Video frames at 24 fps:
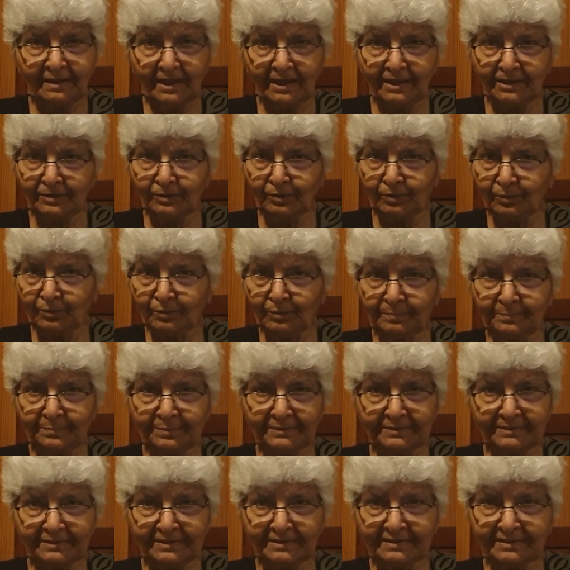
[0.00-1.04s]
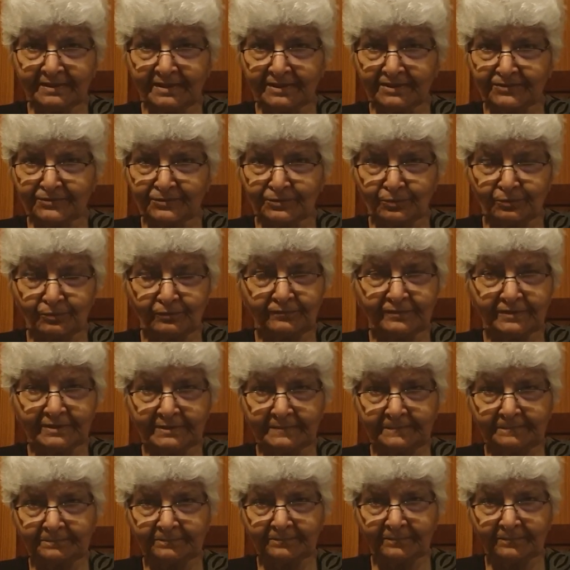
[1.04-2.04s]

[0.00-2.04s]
and hope it gets over